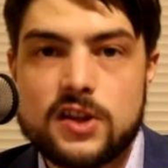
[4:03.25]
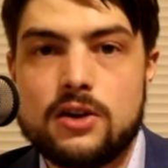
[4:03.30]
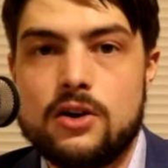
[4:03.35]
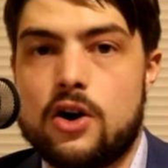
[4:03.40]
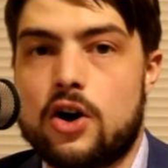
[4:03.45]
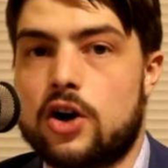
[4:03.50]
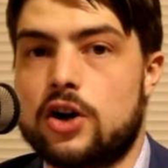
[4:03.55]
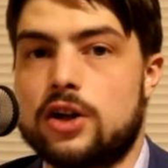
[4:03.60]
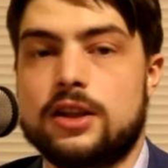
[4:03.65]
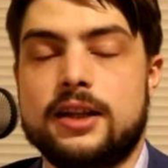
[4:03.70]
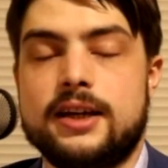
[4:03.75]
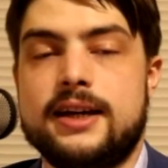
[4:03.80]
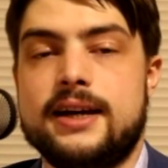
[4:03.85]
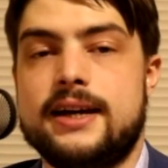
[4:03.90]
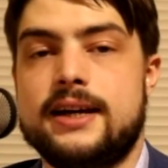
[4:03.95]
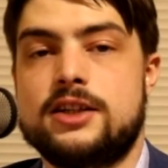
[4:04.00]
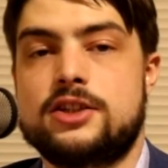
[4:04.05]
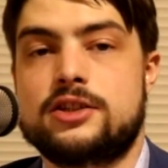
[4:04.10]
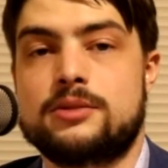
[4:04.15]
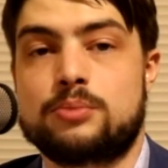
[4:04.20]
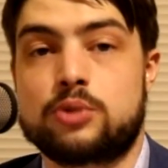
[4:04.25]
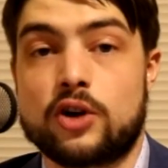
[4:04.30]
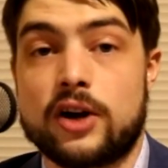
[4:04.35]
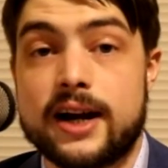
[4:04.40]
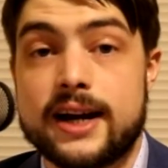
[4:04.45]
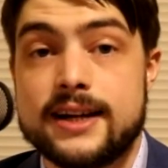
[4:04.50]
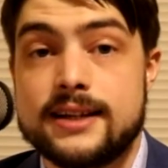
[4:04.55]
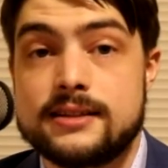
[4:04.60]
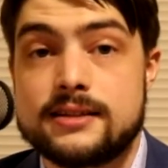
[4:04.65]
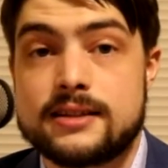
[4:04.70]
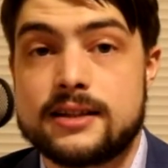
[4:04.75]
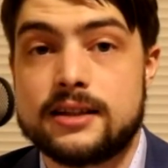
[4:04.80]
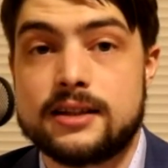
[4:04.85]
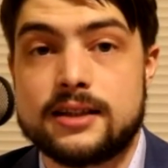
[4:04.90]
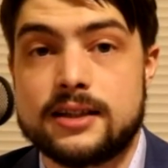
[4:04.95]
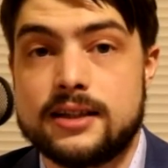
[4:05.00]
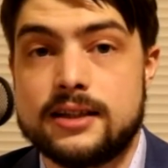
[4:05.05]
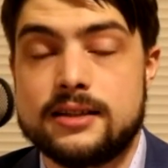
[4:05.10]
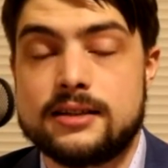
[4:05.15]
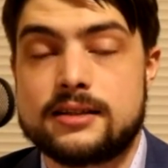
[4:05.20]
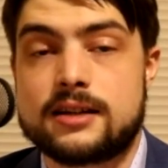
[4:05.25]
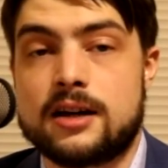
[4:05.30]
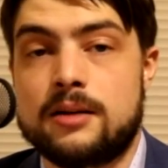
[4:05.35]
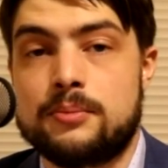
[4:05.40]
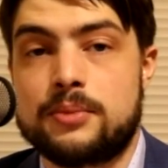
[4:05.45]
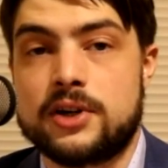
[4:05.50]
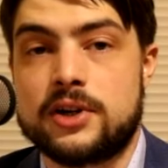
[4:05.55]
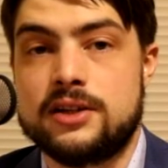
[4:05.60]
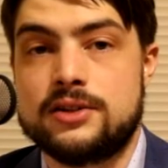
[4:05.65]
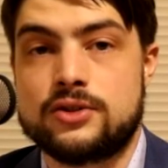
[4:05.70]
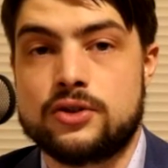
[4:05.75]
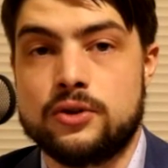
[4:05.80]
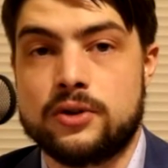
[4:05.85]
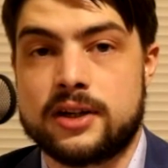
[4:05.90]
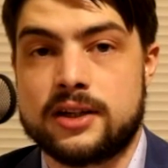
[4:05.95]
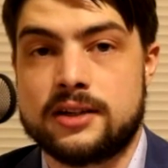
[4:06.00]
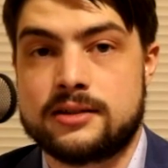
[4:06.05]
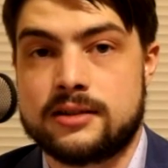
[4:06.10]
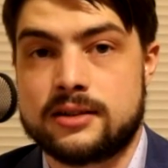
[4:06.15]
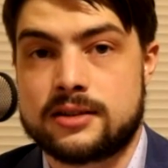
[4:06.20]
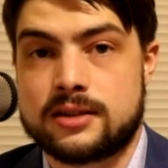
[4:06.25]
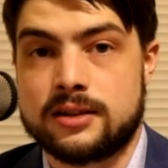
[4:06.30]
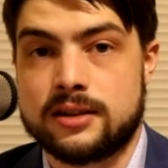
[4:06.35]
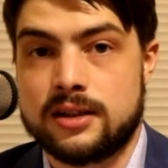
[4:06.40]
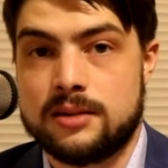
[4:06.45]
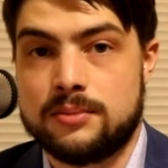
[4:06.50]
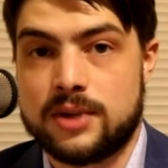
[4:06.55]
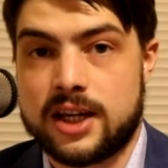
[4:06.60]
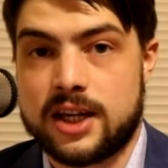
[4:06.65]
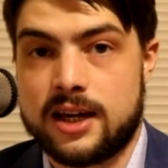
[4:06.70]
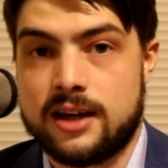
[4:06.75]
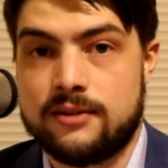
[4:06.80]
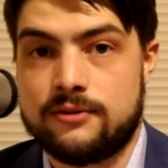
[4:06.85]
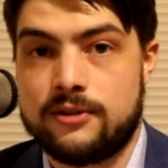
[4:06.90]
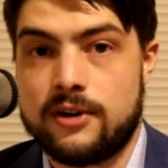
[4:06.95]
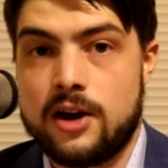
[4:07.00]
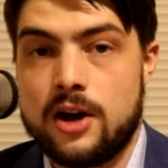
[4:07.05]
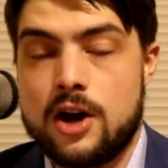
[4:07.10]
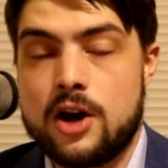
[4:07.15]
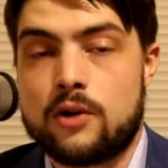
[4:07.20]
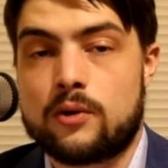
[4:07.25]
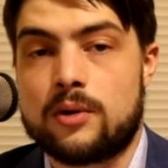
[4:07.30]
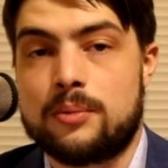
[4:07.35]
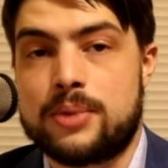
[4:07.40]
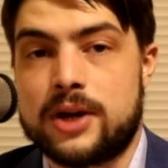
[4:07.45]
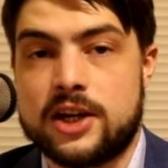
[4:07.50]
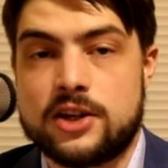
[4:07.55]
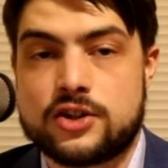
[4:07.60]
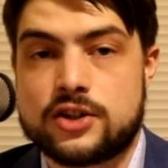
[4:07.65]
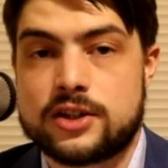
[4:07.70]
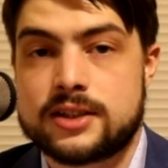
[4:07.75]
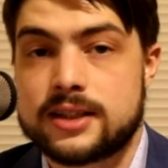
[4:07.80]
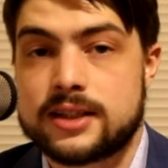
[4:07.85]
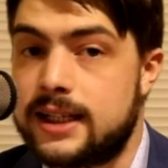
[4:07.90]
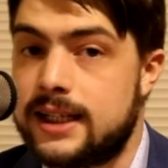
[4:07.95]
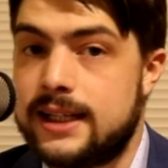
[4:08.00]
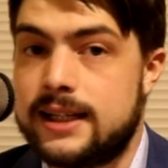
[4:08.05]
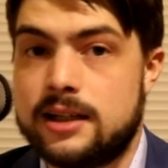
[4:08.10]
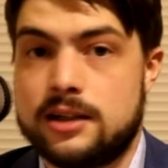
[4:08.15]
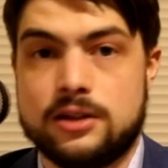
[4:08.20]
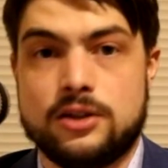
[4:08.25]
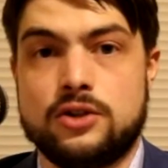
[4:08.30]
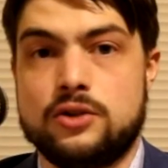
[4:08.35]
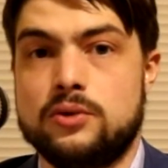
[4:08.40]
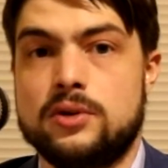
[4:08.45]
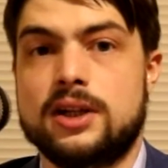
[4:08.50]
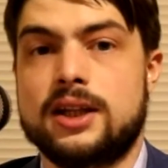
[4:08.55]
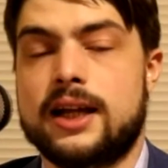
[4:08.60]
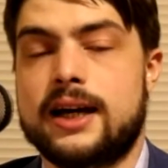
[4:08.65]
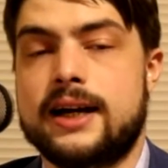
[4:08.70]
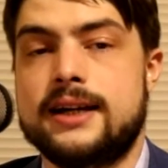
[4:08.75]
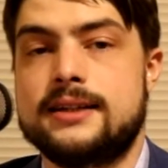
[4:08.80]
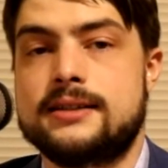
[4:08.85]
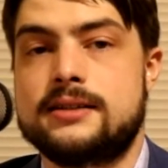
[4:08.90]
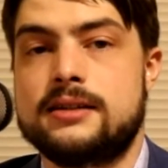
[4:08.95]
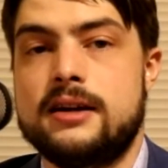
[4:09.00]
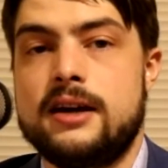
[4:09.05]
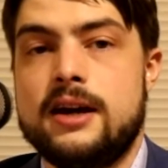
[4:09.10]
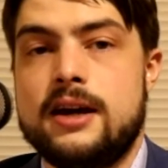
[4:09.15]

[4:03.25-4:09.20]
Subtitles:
Hardly a surprise that these companies who consistently behave rapaciously and utilize